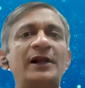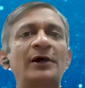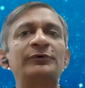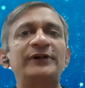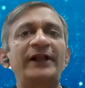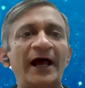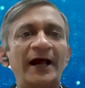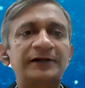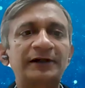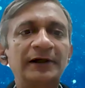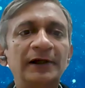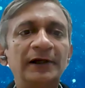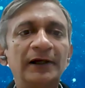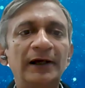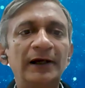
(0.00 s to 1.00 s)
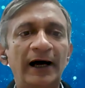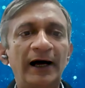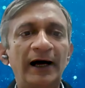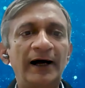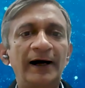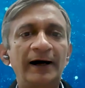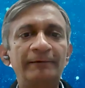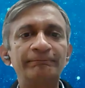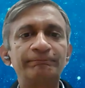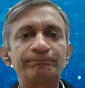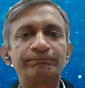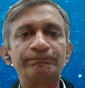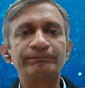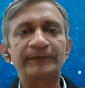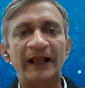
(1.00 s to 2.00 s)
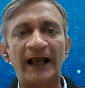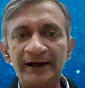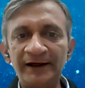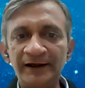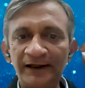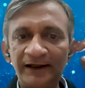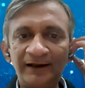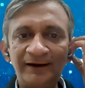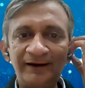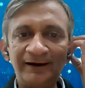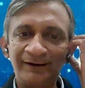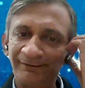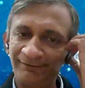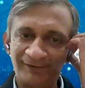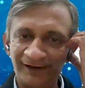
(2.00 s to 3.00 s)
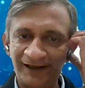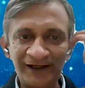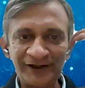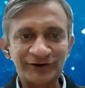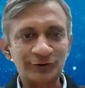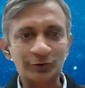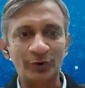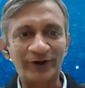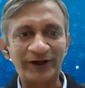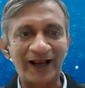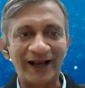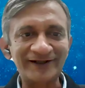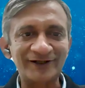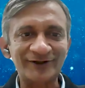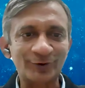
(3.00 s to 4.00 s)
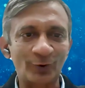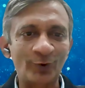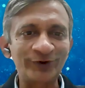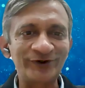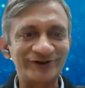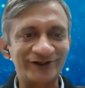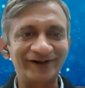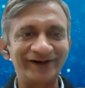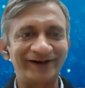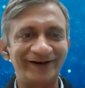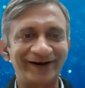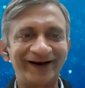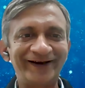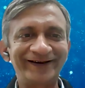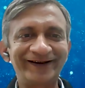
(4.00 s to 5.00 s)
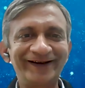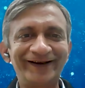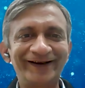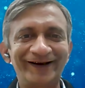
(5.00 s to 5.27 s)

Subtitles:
around that, and each story has its own journey, right?